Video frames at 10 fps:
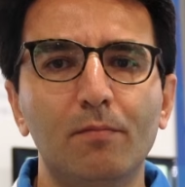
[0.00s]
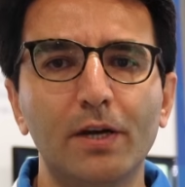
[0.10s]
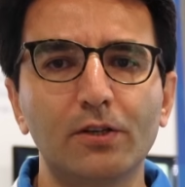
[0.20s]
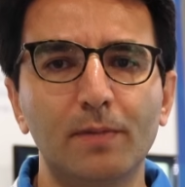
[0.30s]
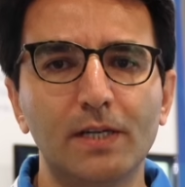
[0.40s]

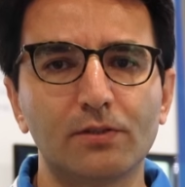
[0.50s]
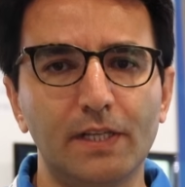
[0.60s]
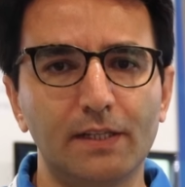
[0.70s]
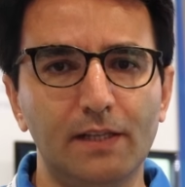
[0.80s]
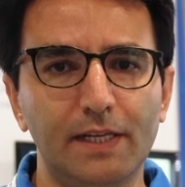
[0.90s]
Micromodule
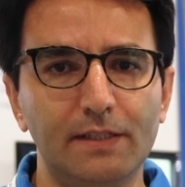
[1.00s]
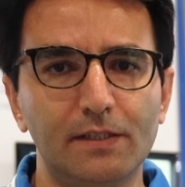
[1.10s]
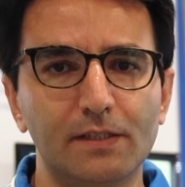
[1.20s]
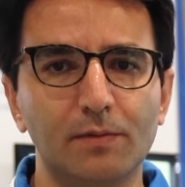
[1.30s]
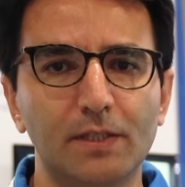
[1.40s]

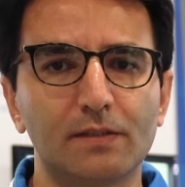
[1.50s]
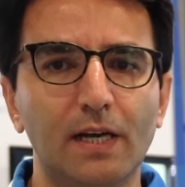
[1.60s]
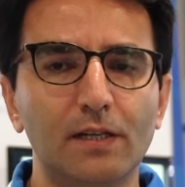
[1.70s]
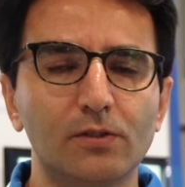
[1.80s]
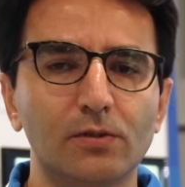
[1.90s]
regulators with
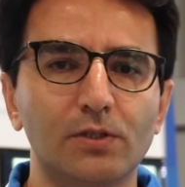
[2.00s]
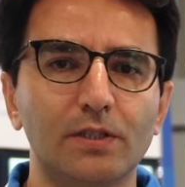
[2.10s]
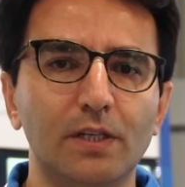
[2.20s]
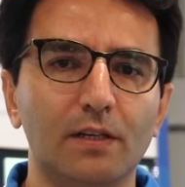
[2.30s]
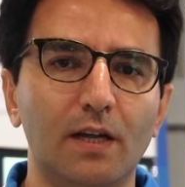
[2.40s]
silent switcher
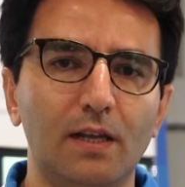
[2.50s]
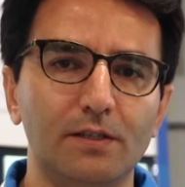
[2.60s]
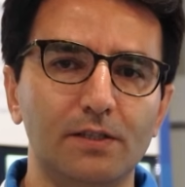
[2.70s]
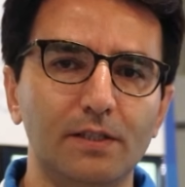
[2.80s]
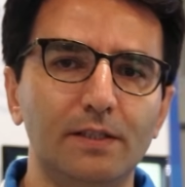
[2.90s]

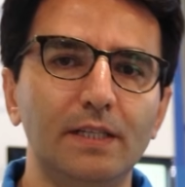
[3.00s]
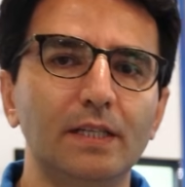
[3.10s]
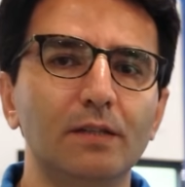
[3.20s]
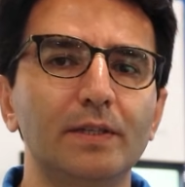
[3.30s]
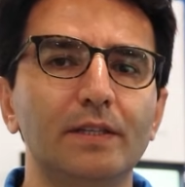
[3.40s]
technology
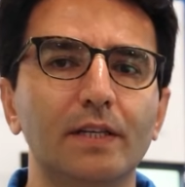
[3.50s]
deal with